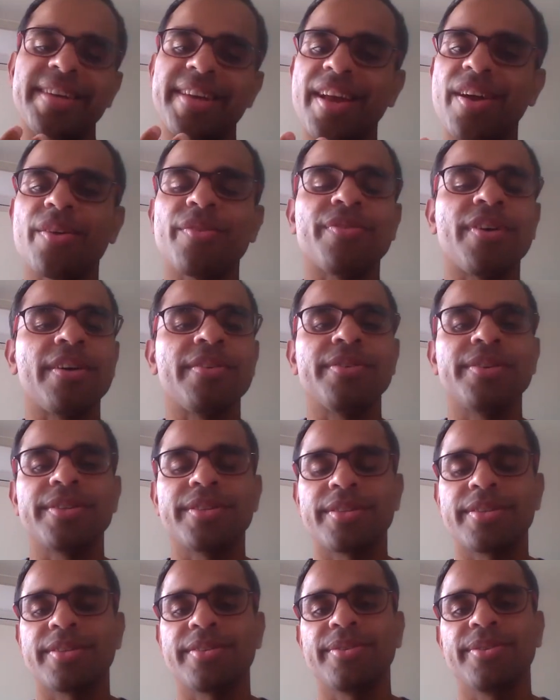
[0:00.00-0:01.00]
Now, if I
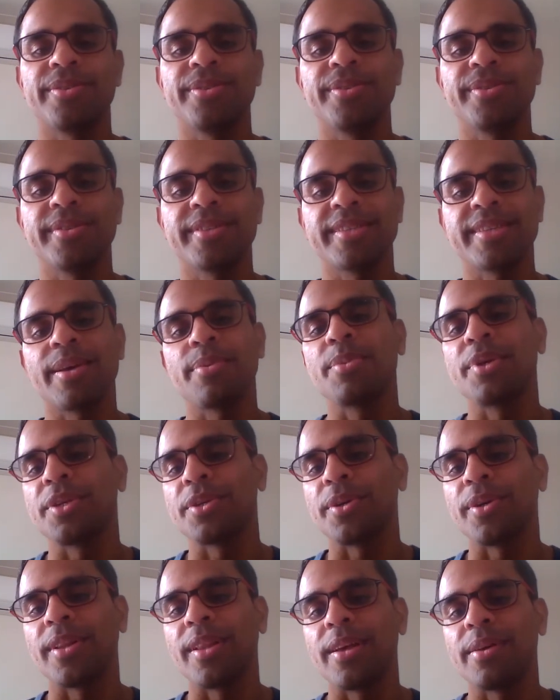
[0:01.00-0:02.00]
was to sum it
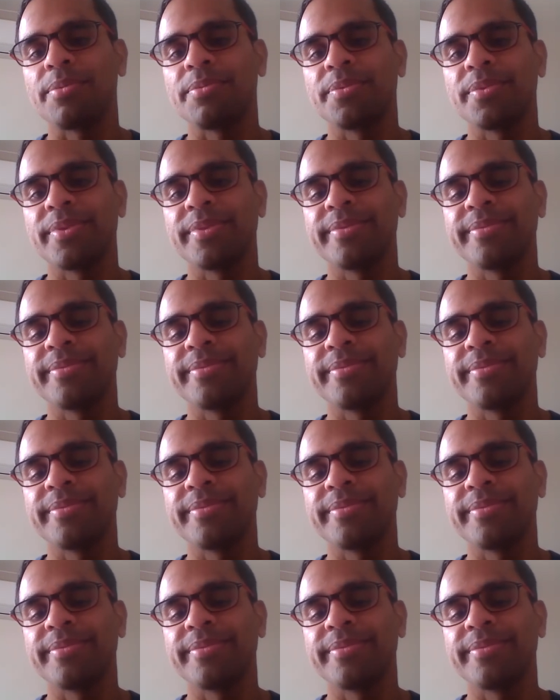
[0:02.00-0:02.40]
all up,